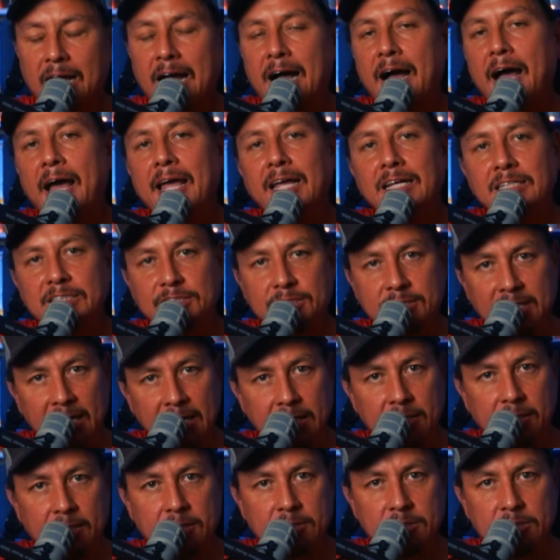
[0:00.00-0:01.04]
I
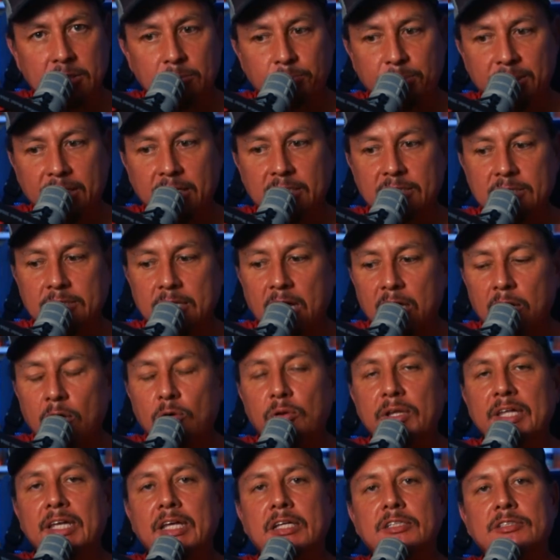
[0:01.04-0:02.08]
say this because not
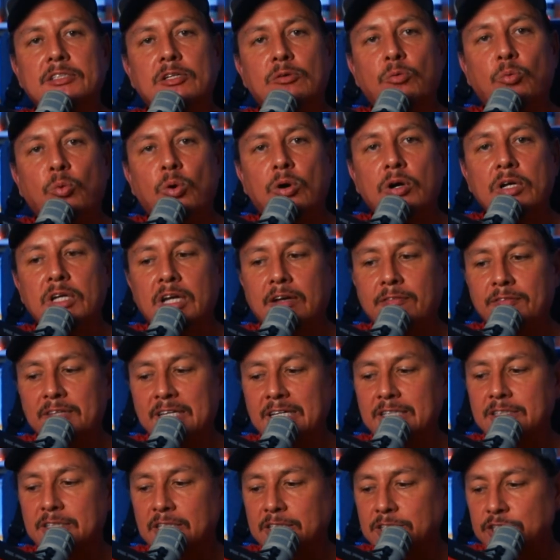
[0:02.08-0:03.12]
only is the work of
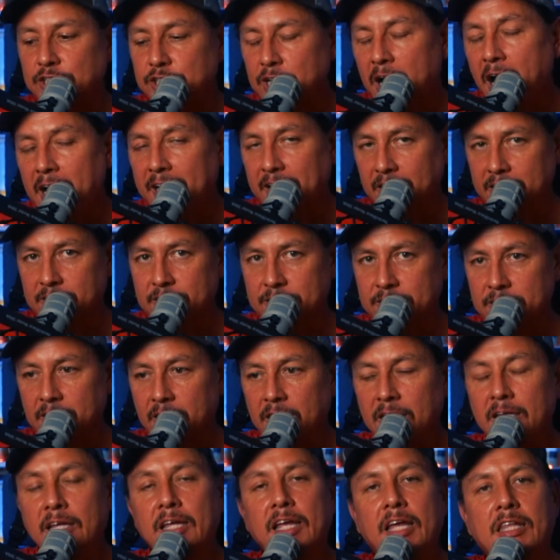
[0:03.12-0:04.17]
these giants
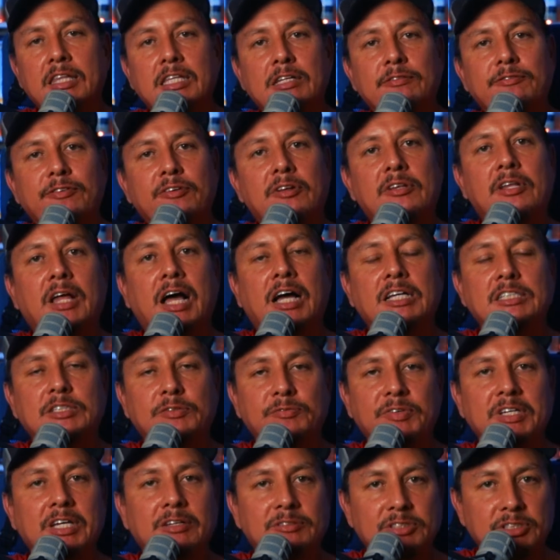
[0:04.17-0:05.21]
in the
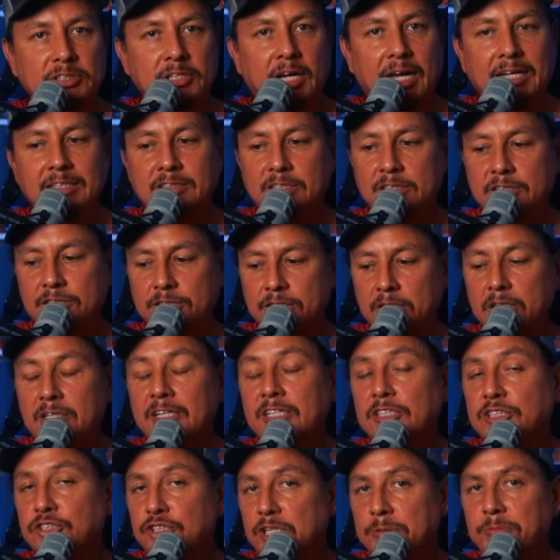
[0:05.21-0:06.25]
philosophy of science still
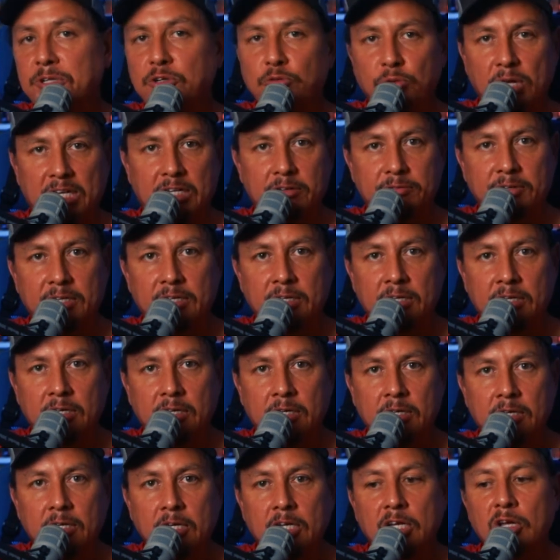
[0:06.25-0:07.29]
extremely relevant,
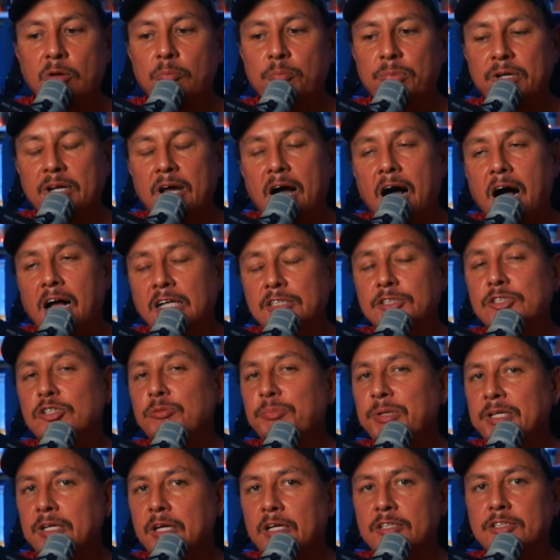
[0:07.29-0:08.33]
but also
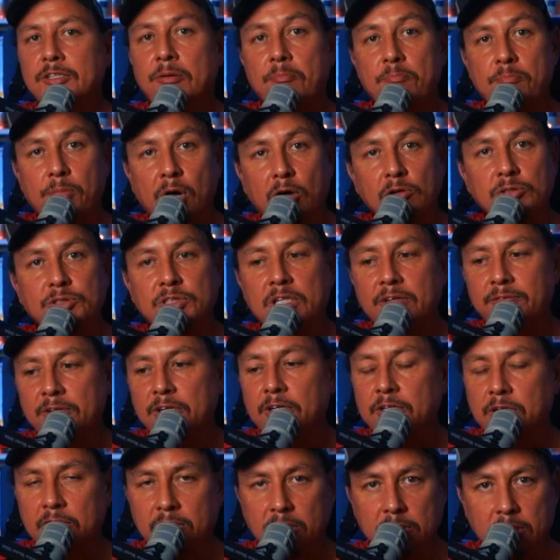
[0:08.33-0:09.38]
because most of
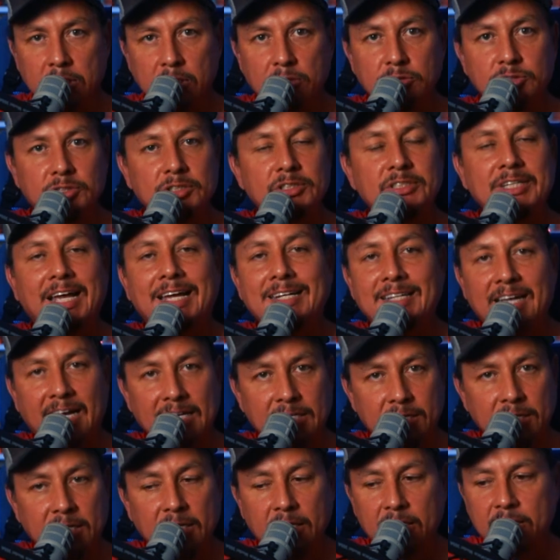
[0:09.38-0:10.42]
their conclusions and
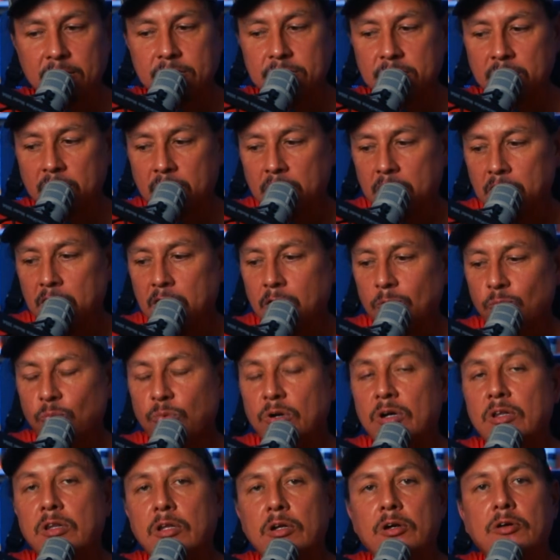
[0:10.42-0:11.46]
ideas
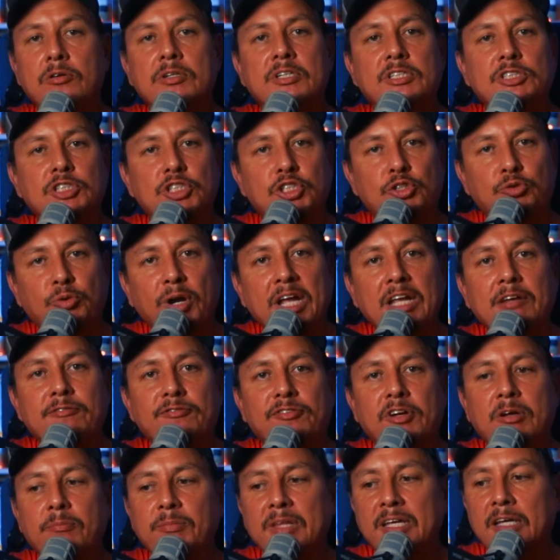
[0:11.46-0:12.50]
were learned straight
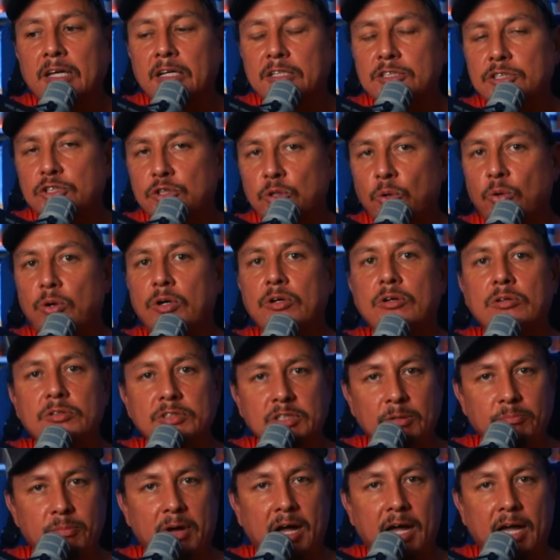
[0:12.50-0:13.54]
from the historical
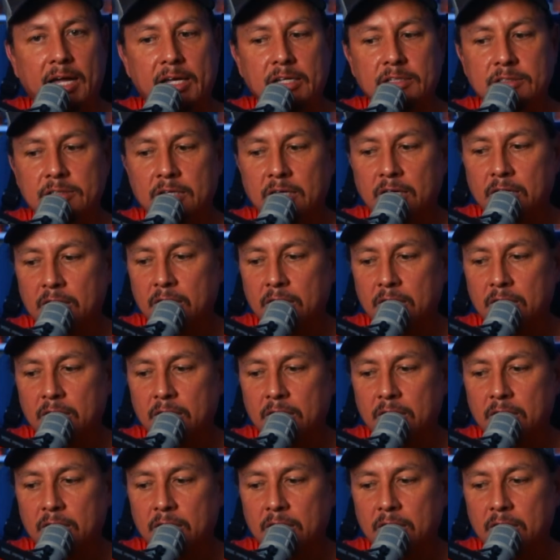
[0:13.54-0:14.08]
demise